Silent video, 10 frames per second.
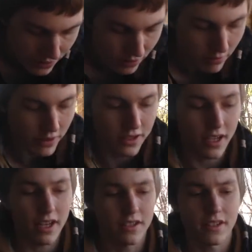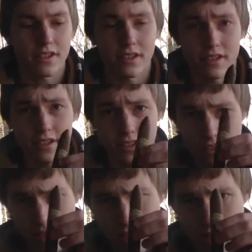sure what size this is,
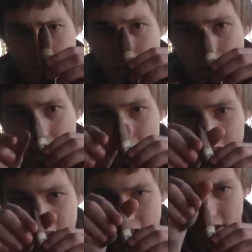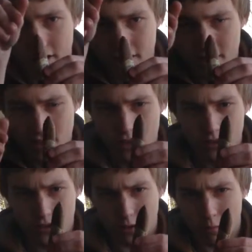but it has like a
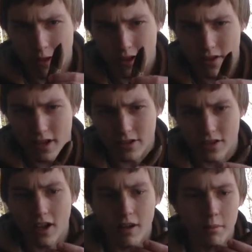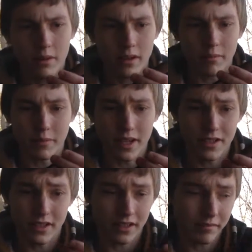torpedo-like top. I'm guessing